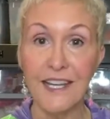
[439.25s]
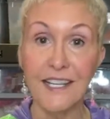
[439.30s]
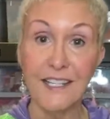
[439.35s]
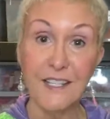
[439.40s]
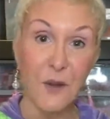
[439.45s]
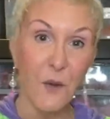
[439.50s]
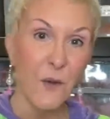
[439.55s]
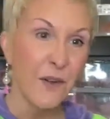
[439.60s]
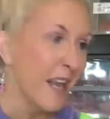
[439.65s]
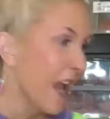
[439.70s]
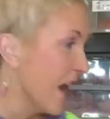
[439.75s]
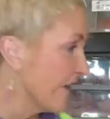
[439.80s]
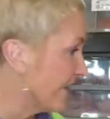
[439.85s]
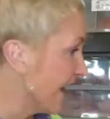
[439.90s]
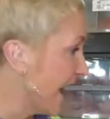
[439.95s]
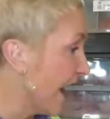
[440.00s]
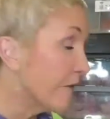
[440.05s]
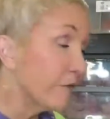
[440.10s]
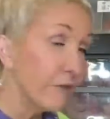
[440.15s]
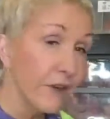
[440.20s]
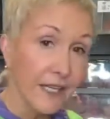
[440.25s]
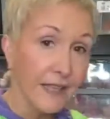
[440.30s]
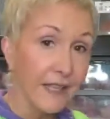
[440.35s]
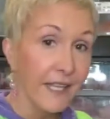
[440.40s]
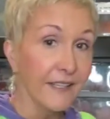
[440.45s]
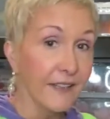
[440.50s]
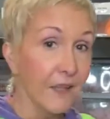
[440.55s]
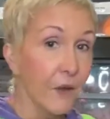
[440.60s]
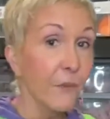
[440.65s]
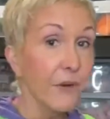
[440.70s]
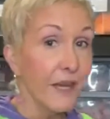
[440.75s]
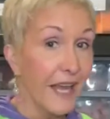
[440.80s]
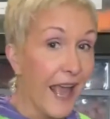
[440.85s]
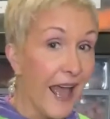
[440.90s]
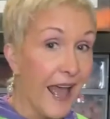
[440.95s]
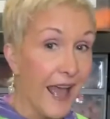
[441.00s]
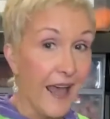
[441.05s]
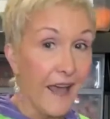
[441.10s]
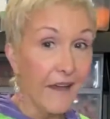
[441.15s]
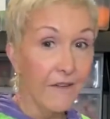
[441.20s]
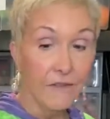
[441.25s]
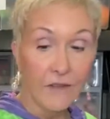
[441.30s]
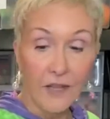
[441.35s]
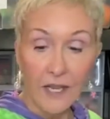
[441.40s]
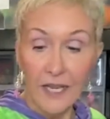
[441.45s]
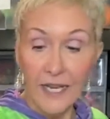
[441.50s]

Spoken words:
And it's going to have everything that we have